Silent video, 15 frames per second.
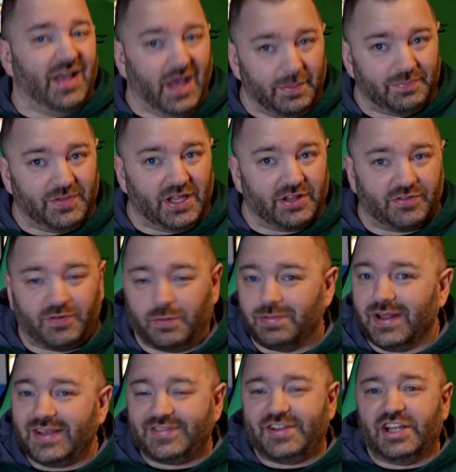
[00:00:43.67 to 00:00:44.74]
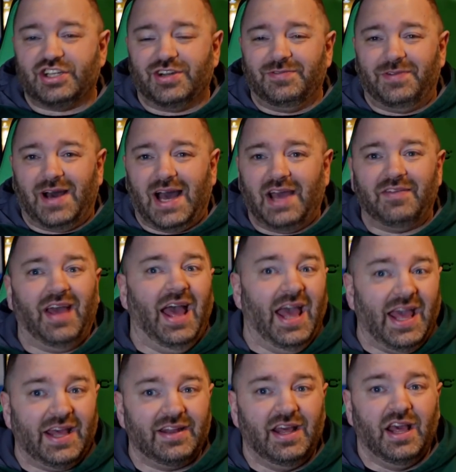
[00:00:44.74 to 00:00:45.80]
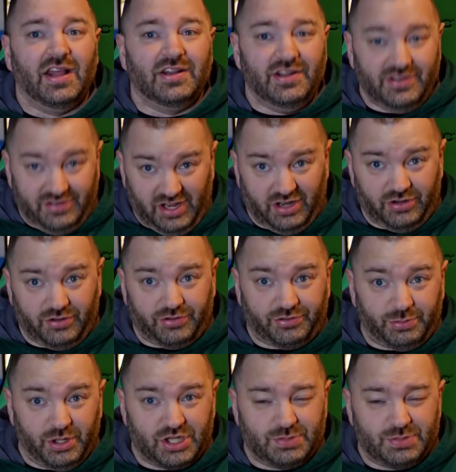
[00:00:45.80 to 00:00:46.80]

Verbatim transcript: updates for PlayStation 5 and Nintendo Switch.